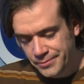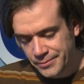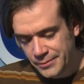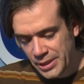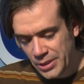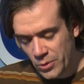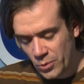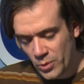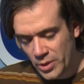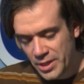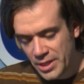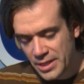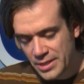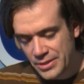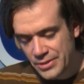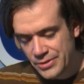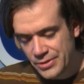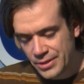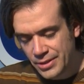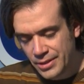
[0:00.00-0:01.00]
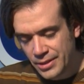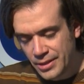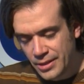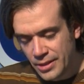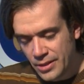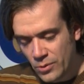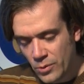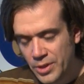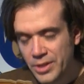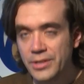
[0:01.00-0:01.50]
you know, what is,
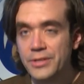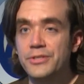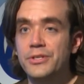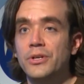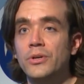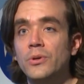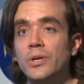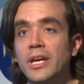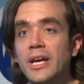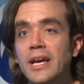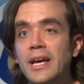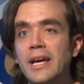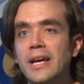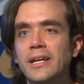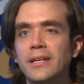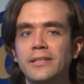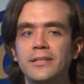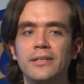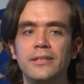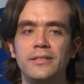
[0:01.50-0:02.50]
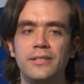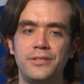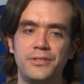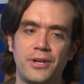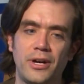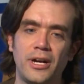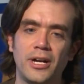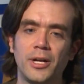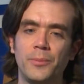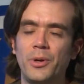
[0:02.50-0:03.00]
what is okay to
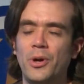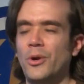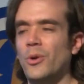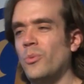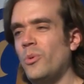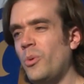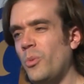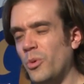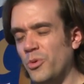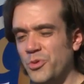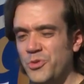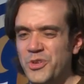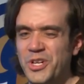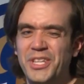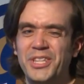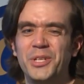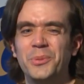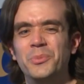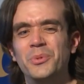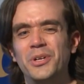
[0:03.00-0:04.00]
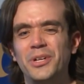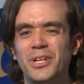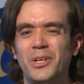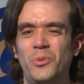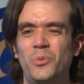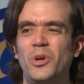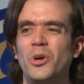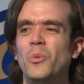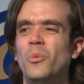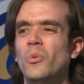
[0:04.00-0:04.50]
talk about or what will fit in the book
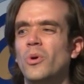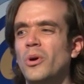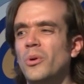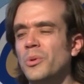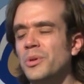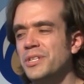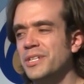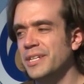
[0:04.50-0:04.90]
and what won't.